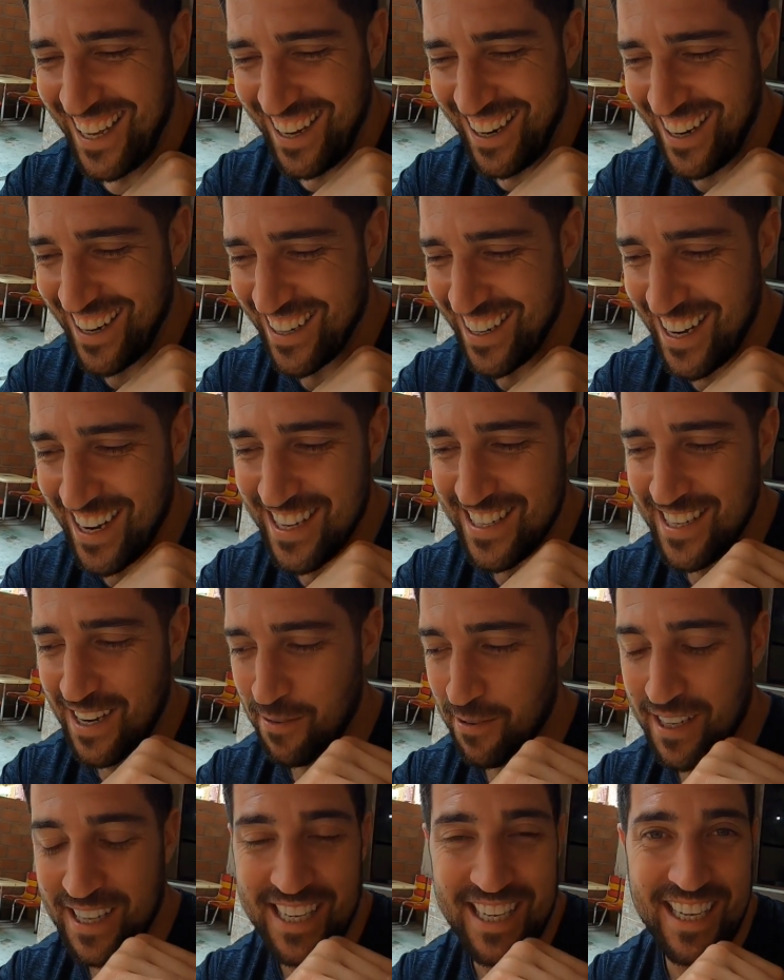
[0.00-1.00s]
All right, guys, I
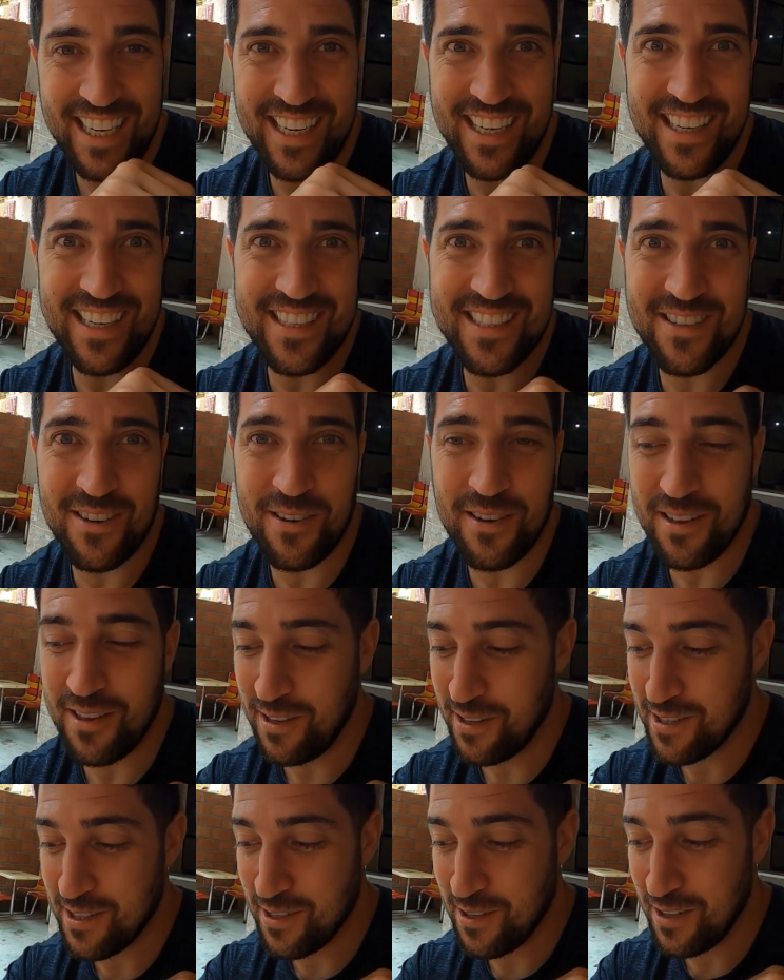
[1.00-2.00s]
want to eat. It
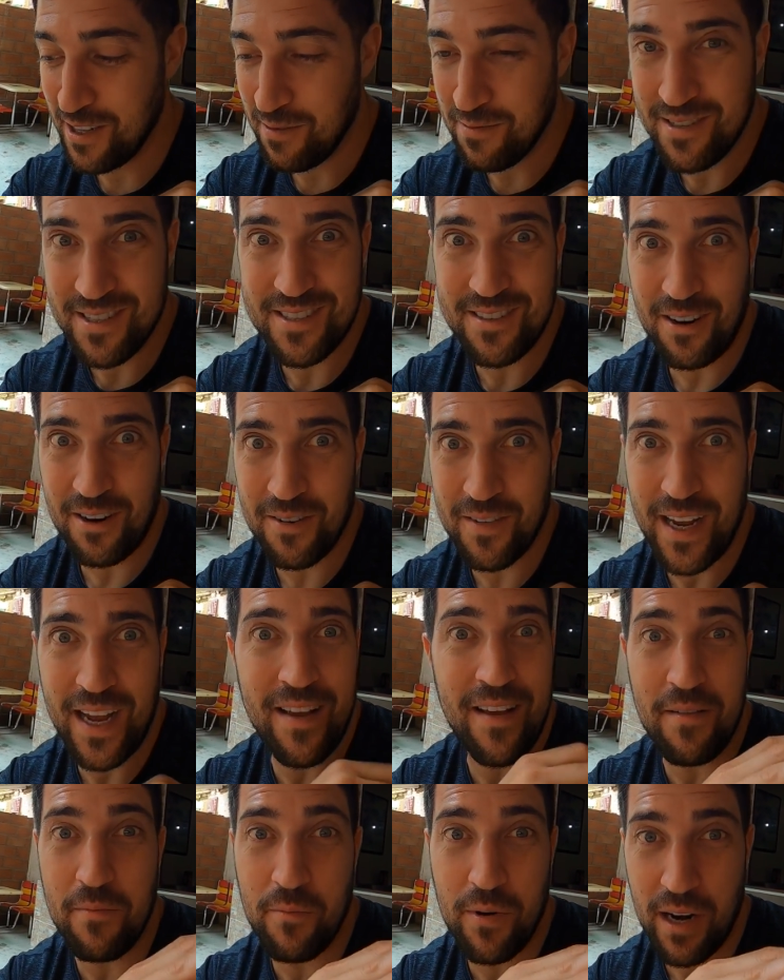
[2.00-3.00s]
looks good. I'm starving. I
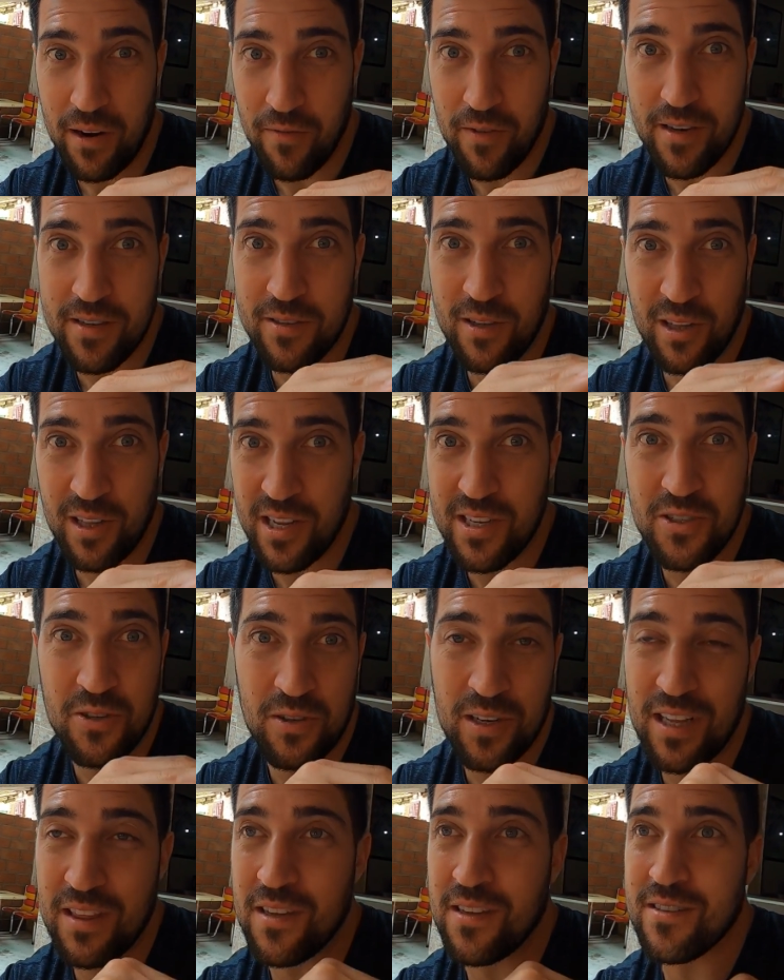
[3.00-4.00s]
had breakfast, no lunch, no
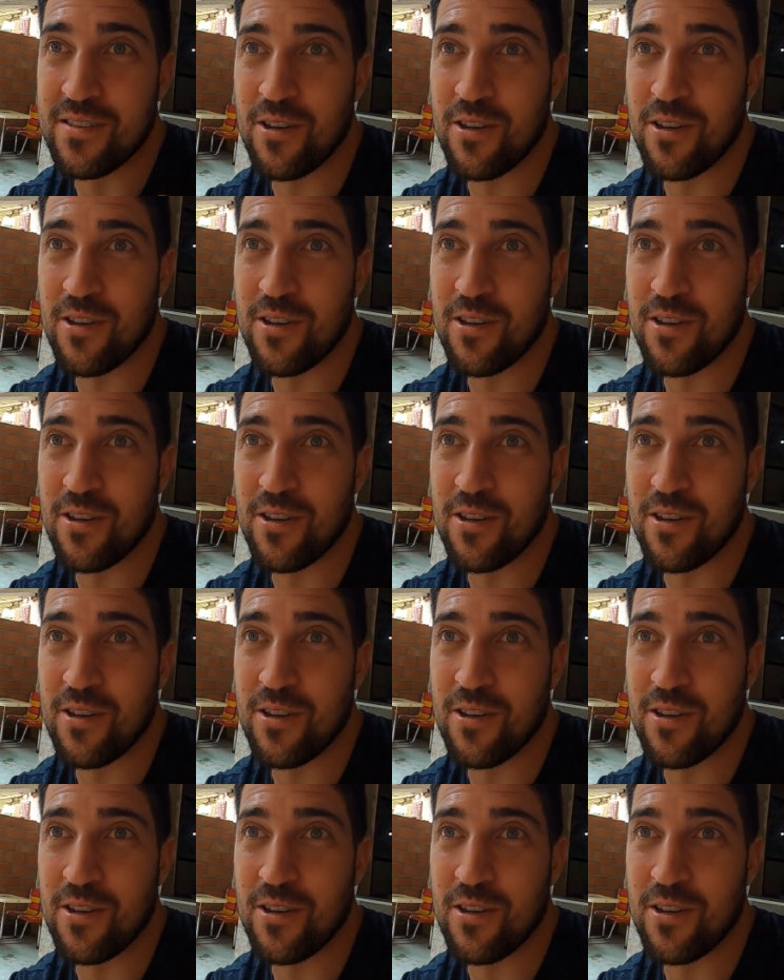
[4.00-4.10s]
nothing.